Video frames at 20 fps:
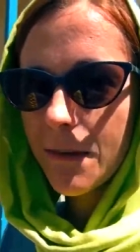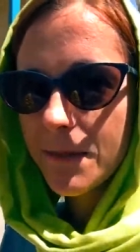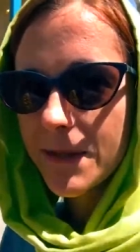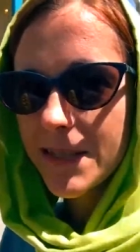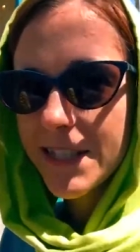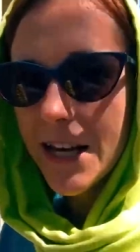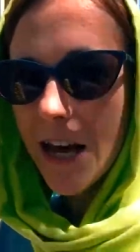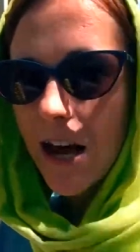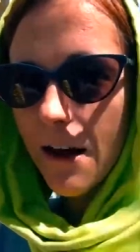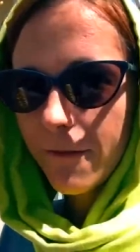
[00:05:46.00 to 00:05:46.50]
some
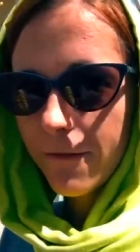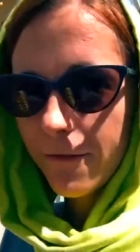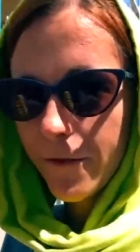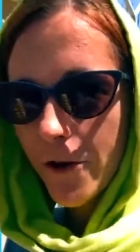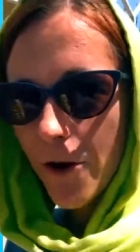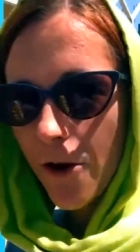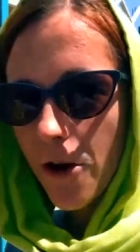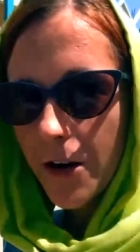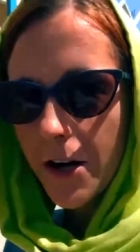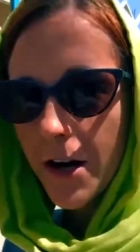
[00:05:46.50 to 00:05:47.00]

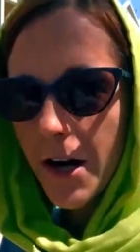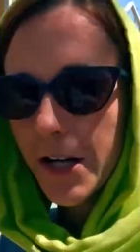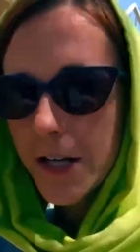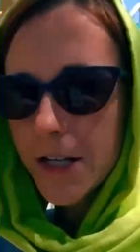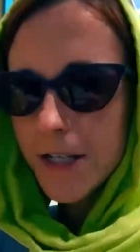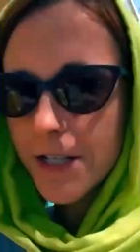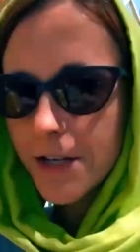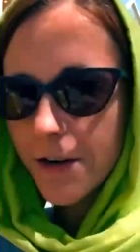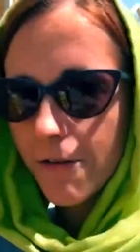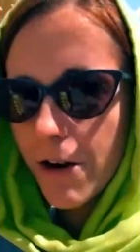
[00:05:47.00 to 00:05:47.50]
saffron
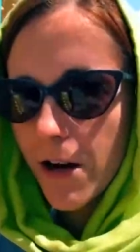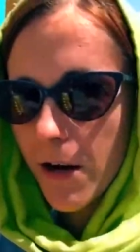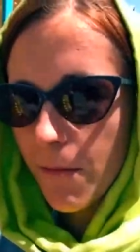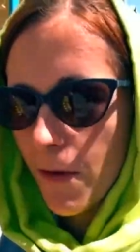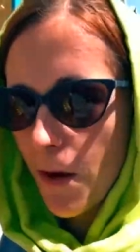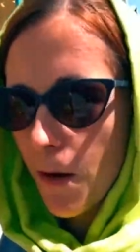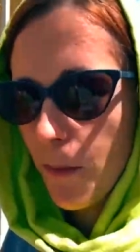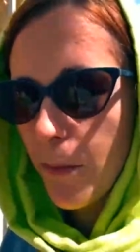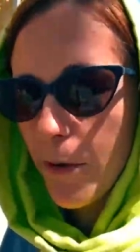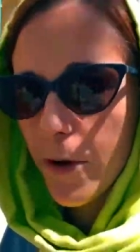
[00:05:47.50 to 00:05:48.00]
ice
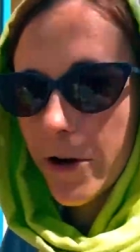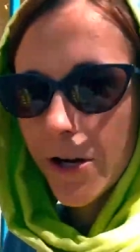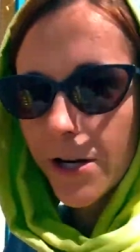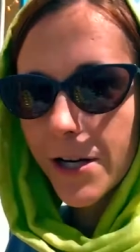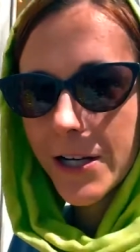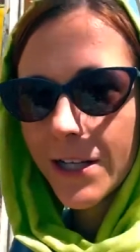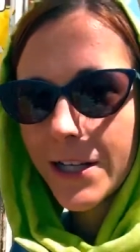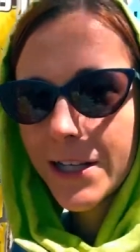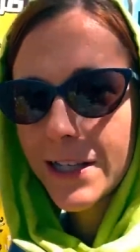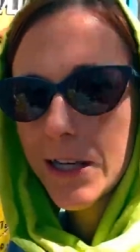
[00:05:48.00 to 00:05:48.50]
cream,
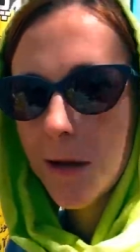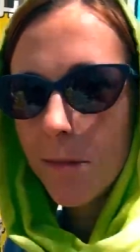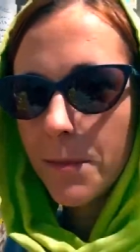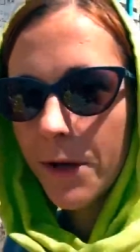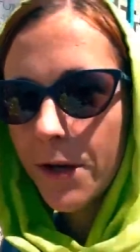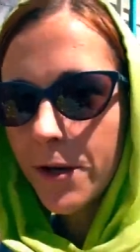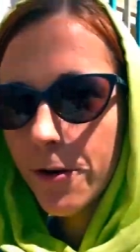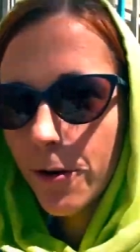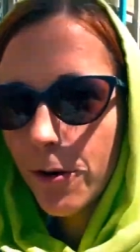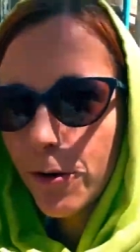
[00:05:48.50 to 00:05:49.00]
apparently
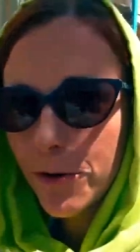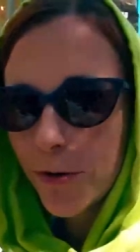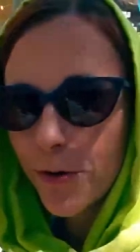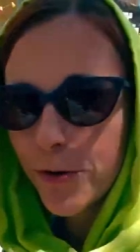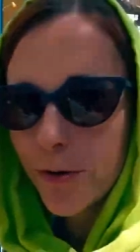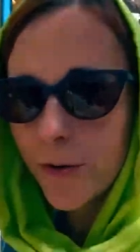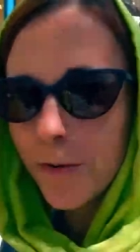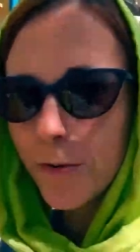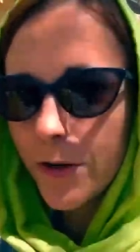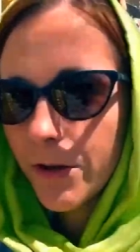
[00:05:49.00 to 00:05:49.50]
typical
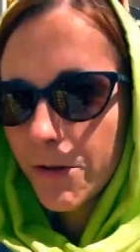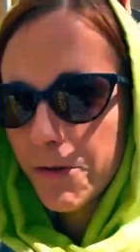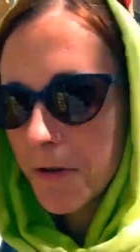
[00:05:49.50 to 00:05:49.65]
to